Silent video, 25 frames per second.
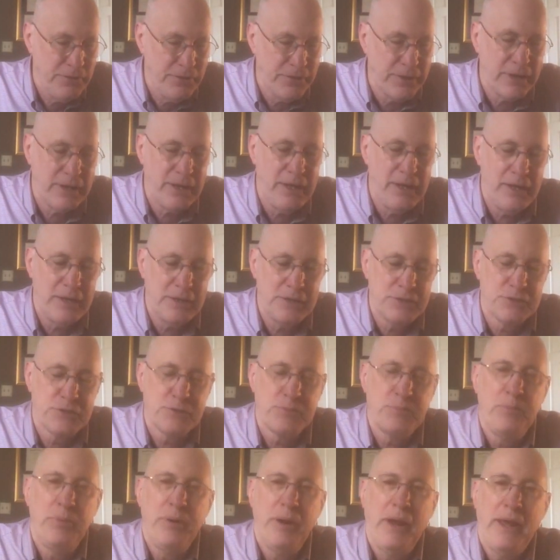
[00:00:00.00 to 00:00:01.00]
The
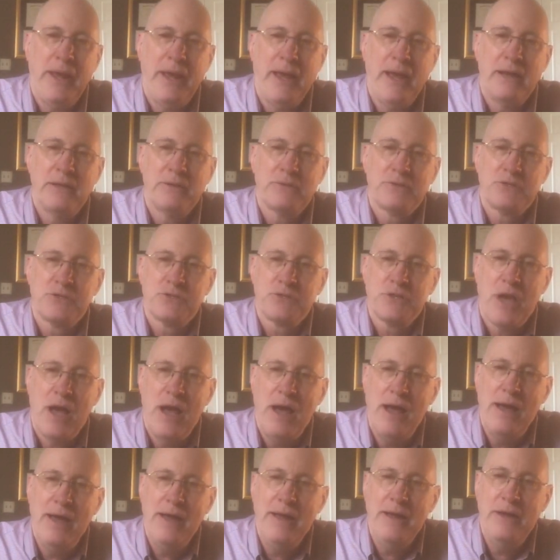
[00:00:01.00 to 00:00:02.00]
kids play
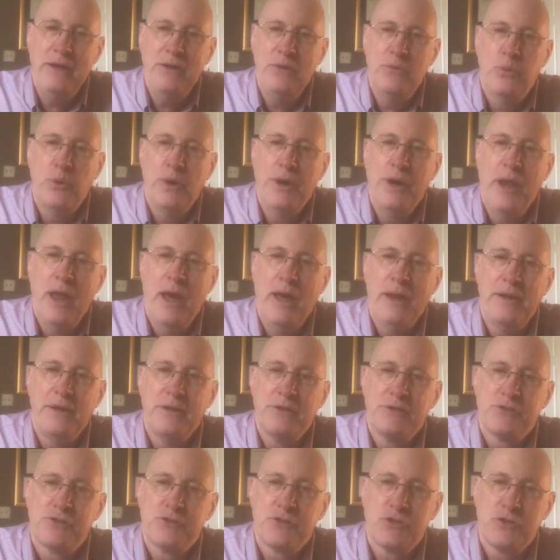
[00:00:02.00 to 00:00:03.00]
outside. We're not
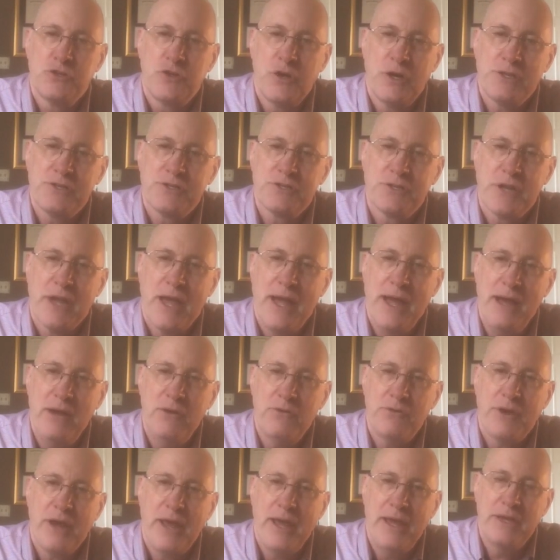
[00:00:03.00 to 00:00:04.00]
as stressed
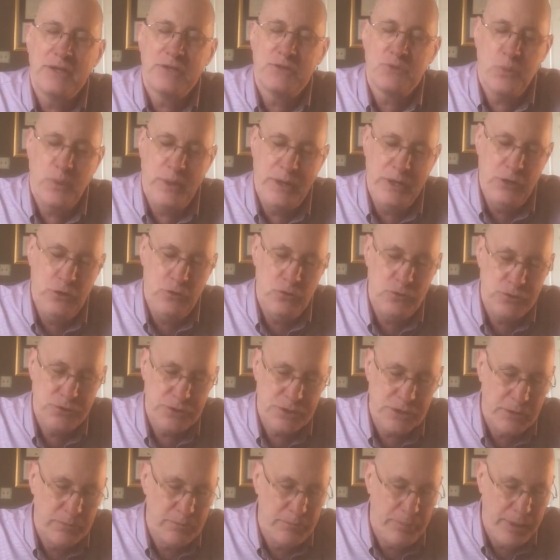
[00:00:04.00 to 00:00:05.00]
out as we
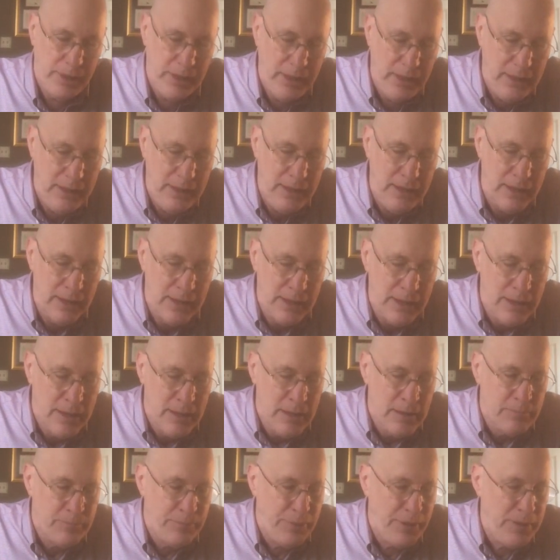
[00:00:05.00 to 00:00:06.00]
used to be.
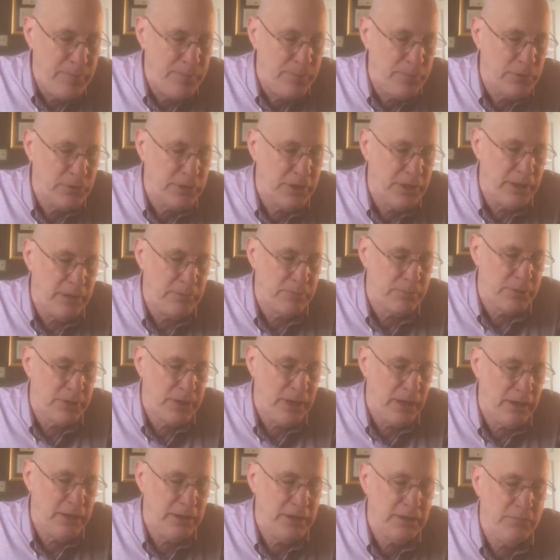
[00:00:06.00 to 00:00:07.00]
People keep
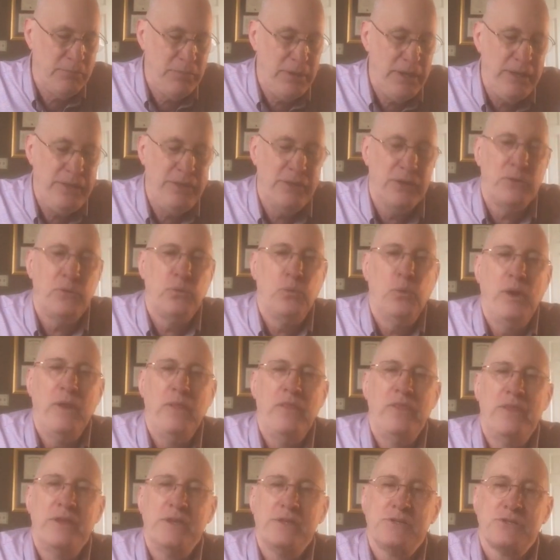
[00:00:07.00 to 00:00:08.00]
telling me that
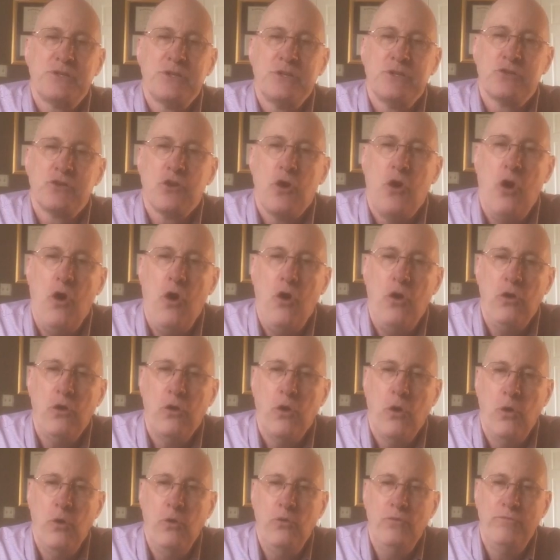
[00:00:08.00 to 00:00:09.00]
when this is all
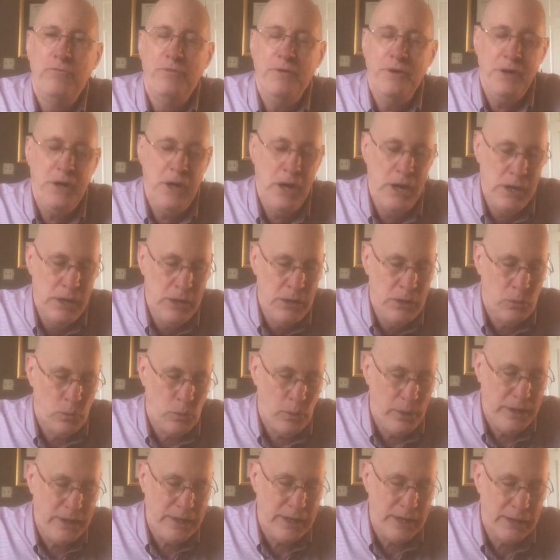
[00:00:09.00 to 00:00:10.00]
over,
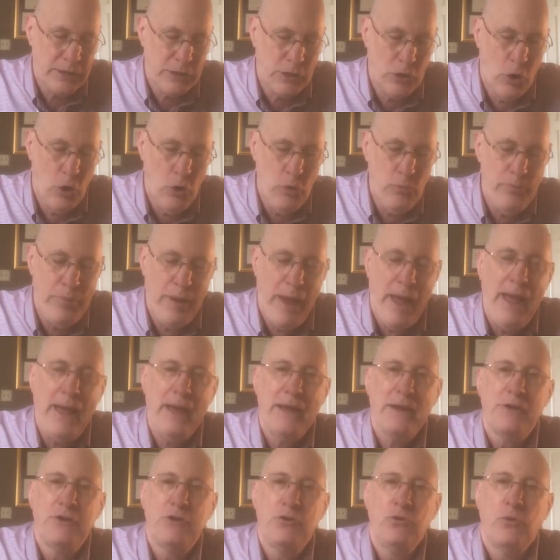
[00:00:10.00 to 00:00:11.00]
we can go
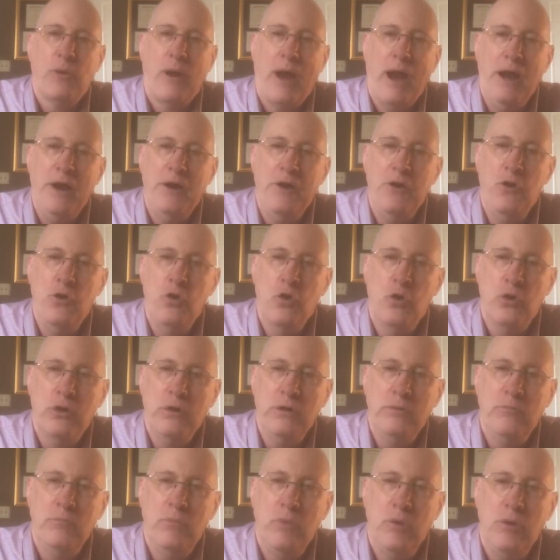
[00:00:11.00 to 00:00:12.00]
back to our
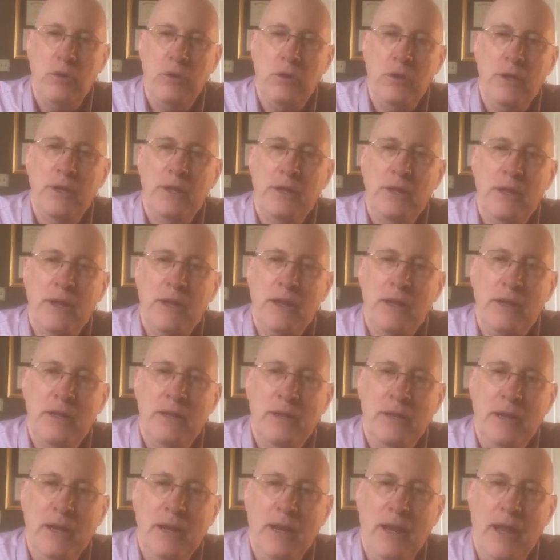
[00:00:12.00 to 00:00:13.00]
normal
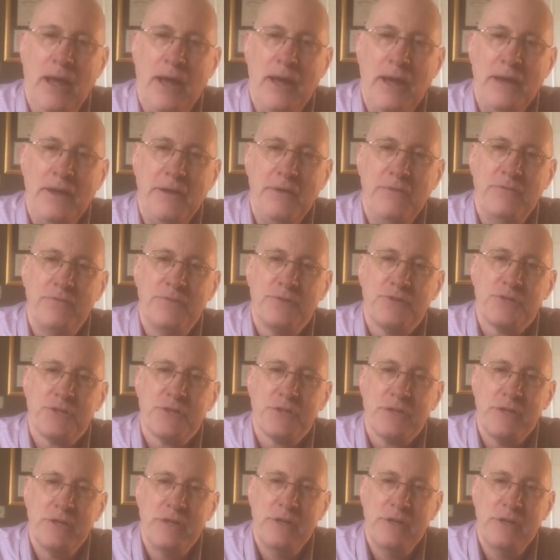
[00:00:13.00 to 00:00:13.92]
lives.